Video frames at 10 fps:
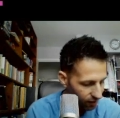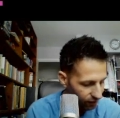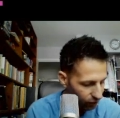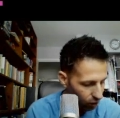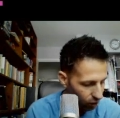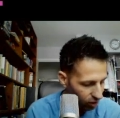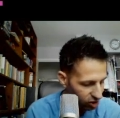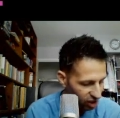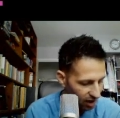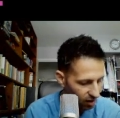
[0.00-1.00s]
for
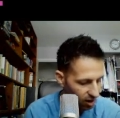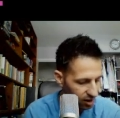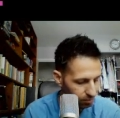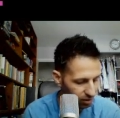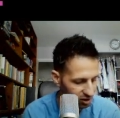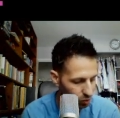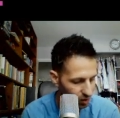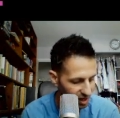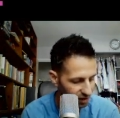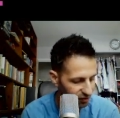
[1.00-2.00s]
Shylon and plus
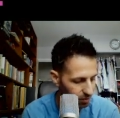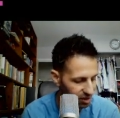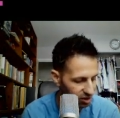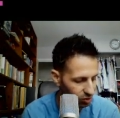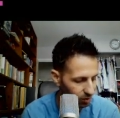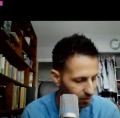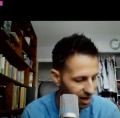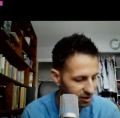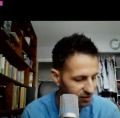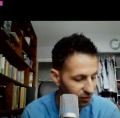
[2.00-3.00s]
180 for Minner to a
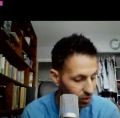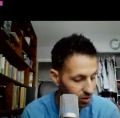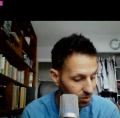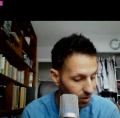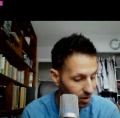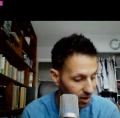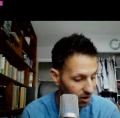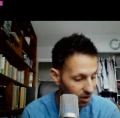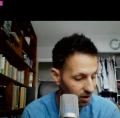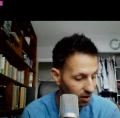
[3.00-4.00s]
minus 420
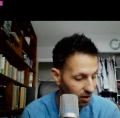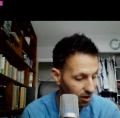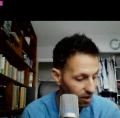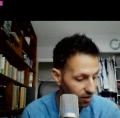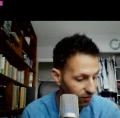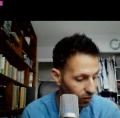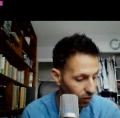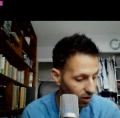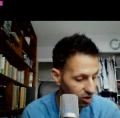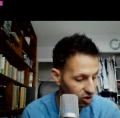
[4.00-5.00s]
for